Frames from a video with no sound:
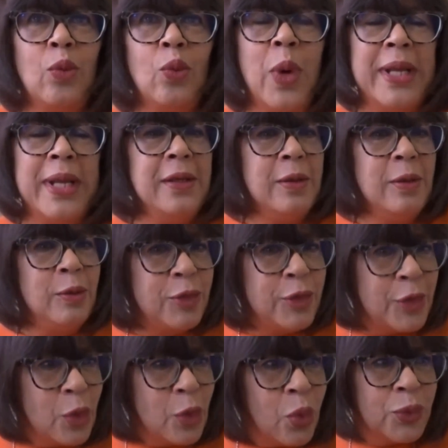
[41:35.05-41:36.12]
When you
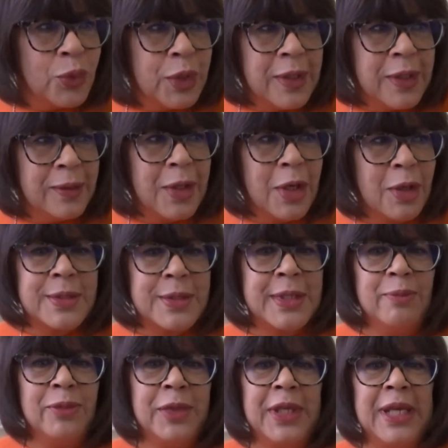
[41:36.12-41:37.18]
thought that you got
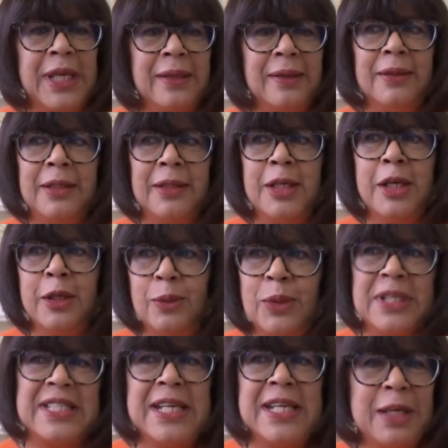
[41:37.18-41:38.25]
something, you know,
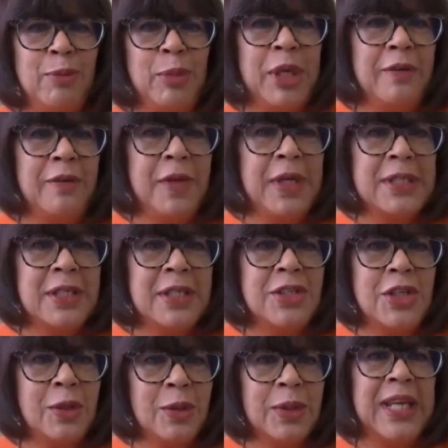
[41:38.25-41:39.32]
as near perfect
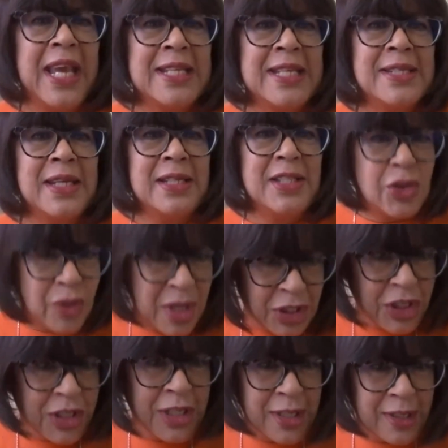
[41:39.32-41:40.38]
as you could get it,
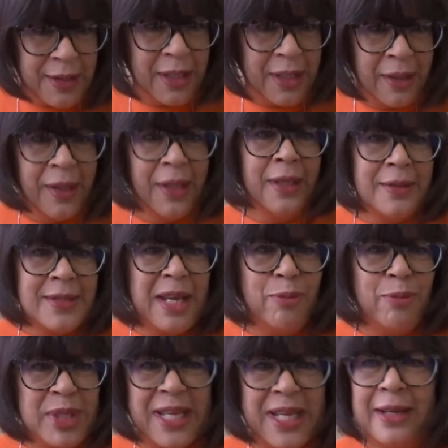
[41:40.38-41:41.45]
stretch it another
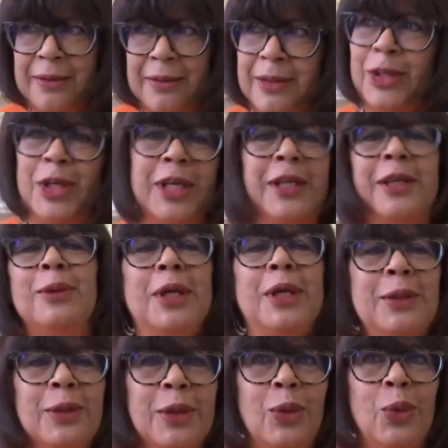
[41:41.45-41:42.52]
10%, you know,
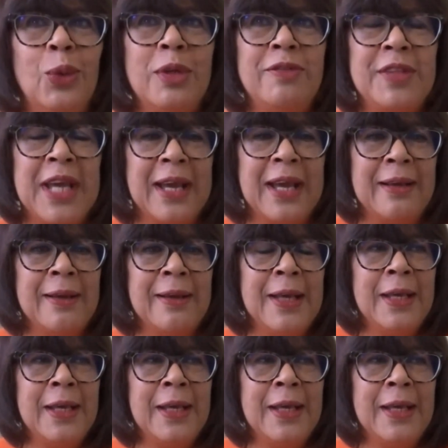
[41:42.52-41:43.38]
and all of that.